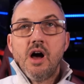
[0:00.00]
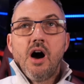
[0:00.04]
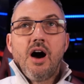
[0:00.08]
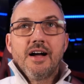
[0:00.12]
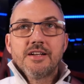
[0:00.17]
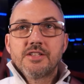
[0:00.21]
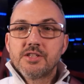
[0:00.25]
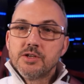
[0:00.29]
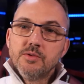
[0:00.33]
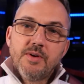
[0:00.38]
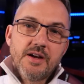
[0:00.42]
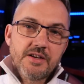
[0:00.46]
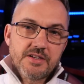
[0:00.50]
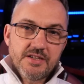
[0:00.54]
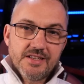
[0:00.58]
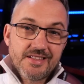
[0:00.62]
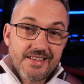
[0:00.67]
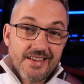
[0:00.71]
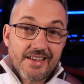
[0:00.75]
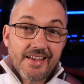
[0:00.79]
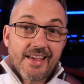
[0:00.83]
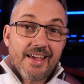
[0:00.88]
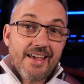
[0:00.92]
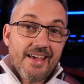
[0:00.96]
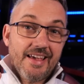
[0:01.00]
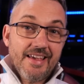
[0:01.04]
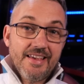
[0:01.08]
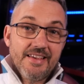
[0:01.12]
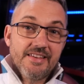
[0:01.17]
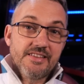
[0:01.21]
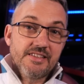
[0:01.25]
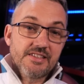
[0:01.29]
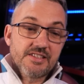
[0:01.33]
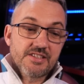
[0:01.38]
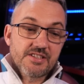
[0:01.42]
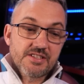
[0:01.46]
I do actually think it
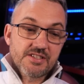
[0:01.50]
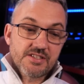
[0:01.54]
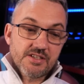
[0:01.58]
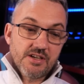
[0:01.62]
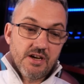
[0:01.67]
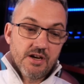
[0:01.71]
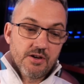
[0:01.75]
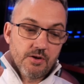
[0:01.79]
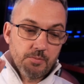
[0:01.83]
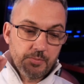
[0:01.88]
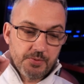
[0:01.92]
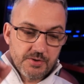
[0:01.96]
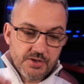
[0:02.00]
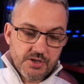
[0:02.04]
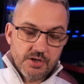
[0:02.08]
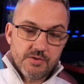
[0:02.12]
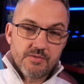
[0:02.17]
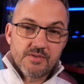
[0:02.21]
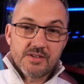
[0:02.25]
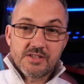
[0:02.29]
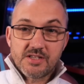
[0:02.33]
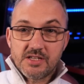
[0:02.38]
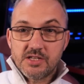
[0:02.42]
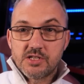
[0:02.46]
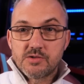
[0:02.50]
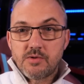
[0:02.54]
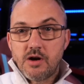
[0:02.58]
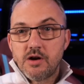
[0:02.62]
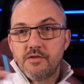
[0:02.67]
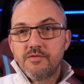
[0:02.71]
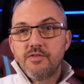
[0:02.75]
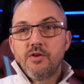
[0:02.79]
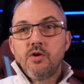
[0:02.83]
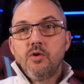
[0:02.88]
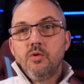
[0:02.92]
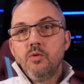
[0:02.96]
is an opportunity to
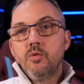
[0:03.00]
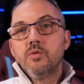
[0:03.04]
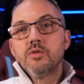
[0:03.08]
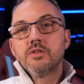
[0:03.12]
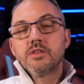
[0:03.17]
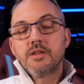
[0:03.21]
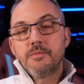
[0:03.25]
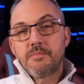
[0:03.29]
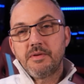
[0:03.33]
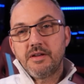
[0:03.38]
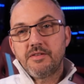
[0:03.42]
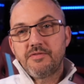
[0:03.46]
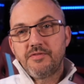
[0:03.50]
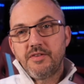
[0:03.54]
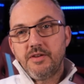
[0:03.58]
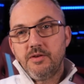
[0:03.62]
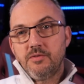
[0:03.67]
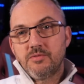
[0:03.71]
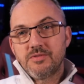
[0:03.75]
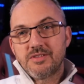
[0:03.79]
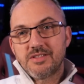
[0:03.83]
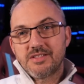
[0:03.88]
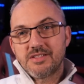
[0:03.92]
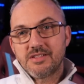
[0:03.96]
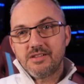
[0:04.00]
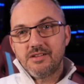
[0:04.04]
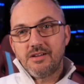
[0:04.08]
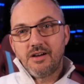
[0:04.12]
overhaul the midfields.